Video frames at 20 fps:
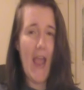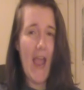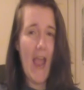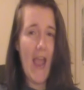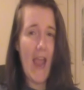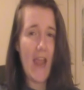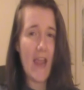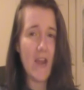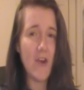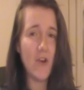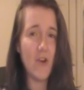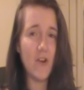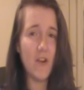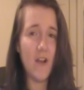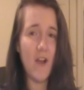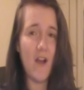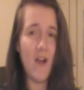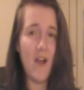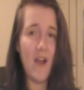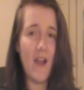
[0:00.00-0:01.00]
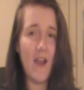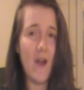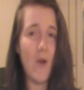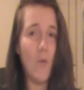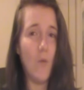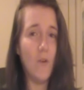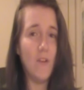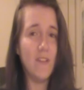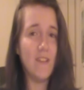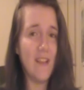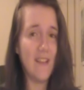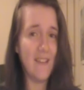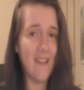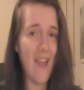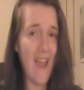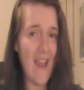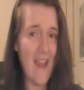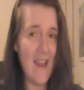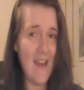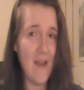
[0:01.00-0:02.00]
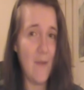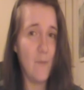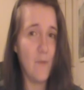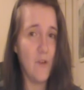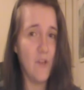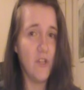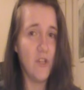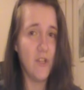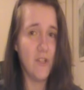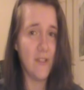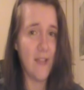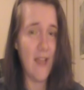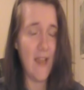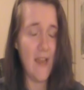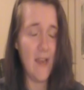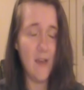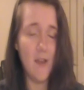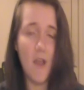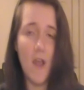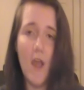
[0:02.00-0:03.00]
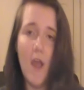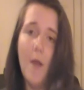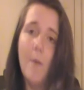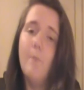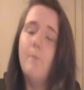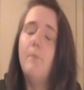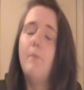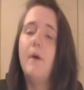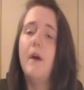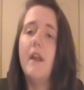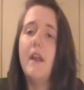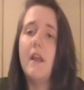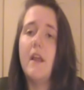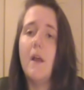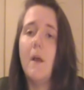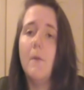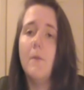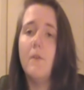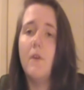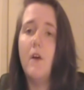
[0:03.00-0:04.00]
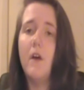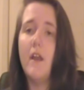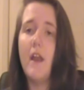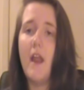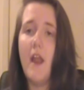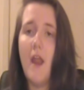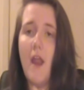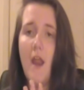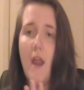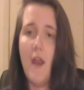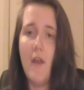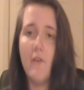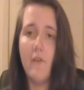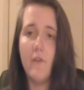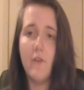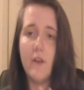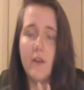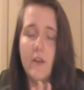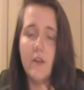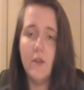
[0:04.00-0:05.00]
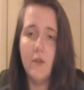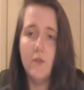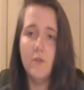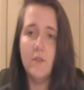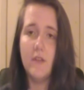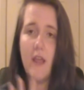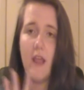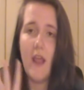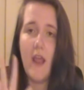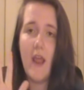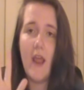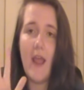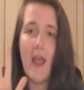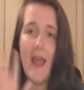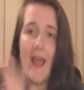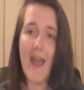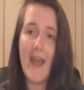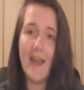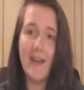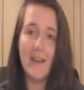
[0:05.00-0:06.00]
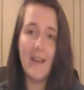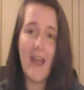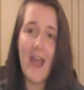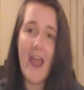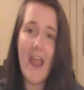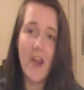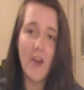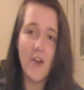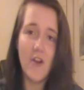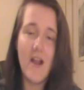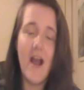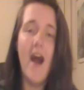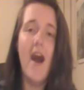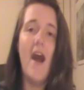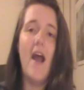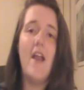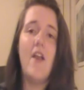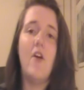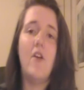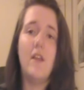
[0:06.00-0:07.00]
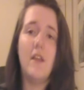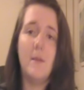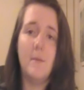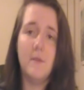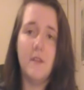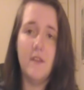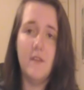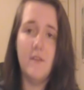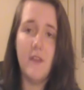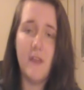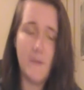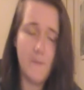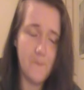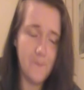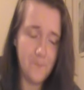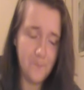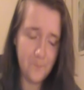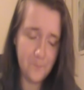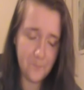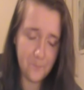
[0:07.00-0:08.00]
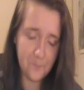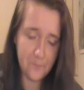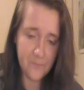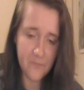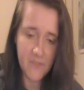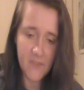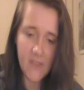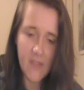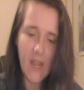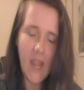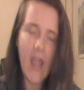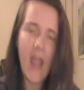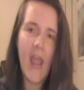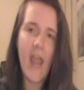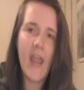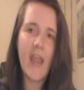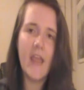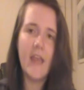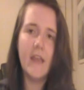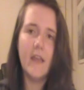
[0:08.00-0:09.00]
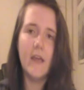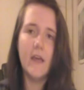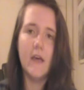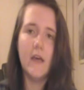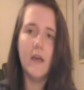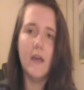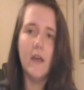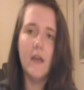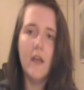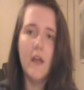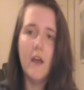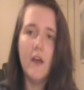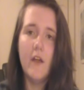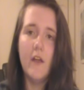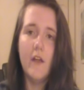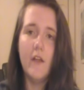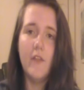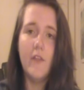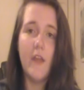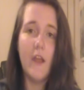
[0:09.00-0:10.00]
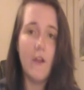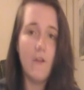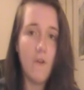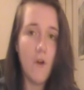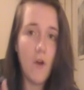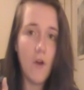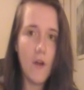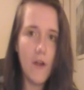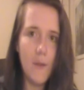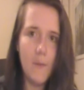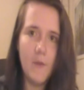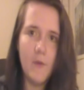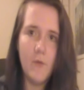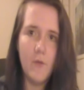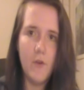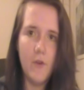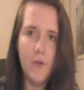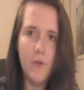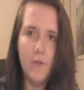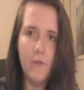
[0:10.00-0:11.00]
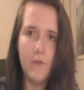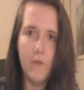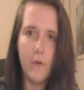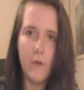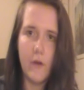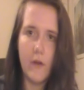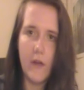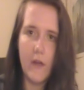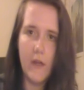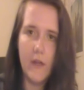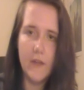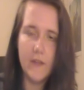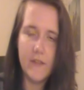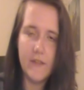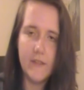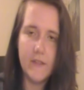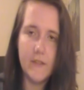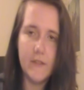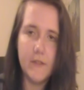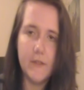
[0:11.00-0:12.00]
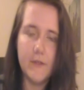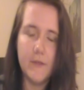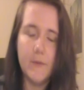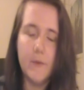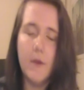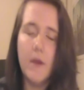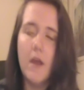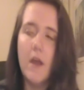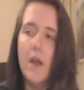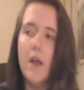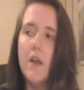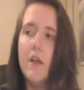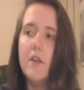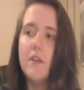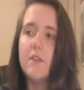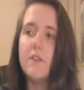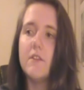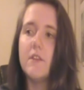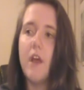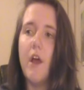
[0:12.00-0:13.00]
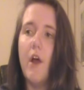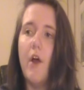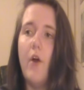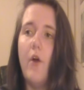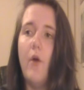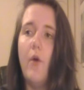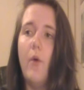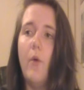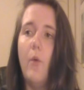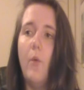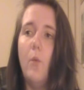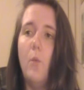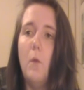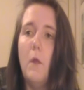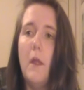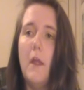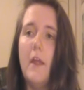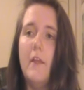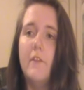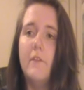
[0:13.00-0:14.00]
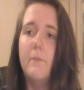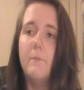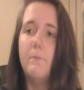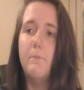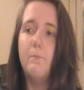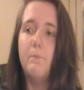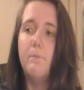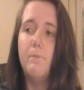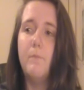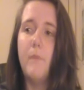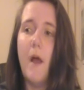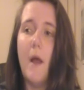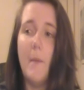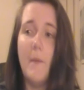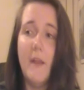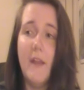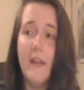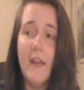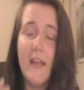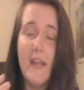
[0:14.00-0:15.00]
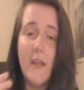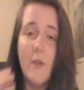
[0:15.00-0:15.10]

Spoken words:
8 or 9, I want to say it's 8, I'm pretty sure it's 8, but it comes on every Tuesday at 8 or 9 on MTV, and they've already been renewed for season 2, so it's, I mean,